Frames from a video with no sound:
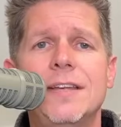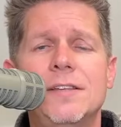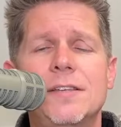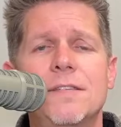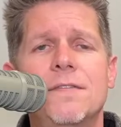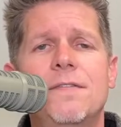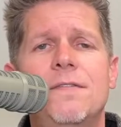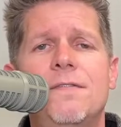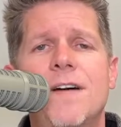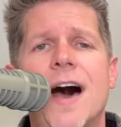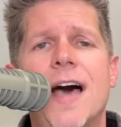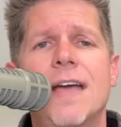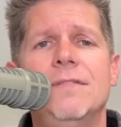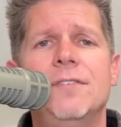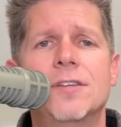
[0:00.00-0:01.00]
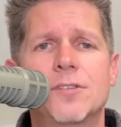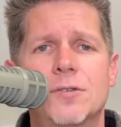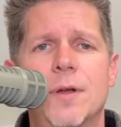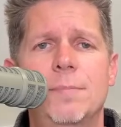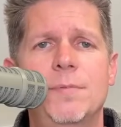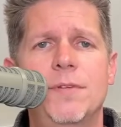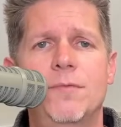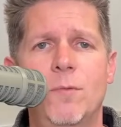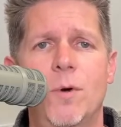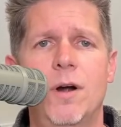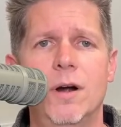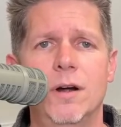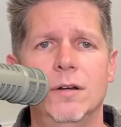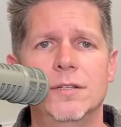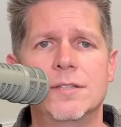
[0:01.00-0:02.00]
into 5 descriptive
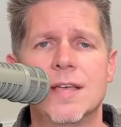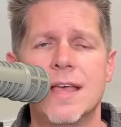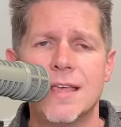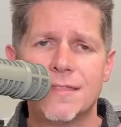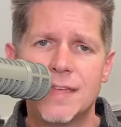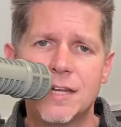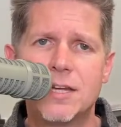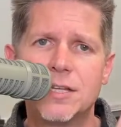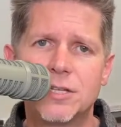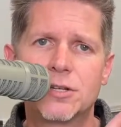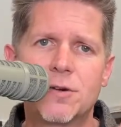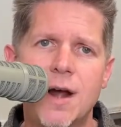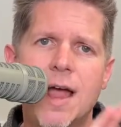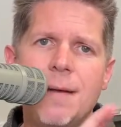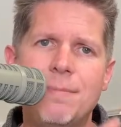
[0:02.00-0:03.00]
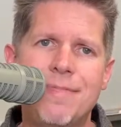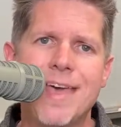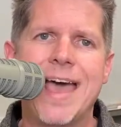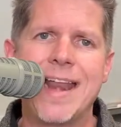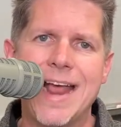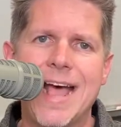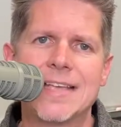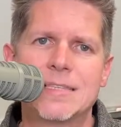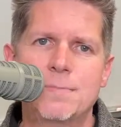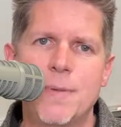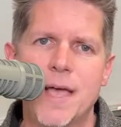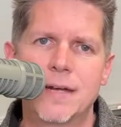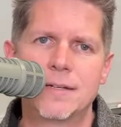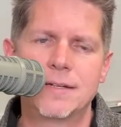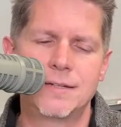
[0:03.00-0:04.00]
words that describe that
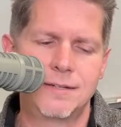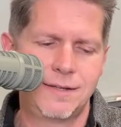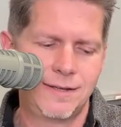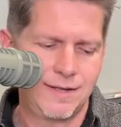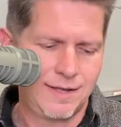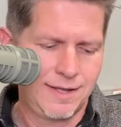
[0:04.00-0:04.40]
aspect.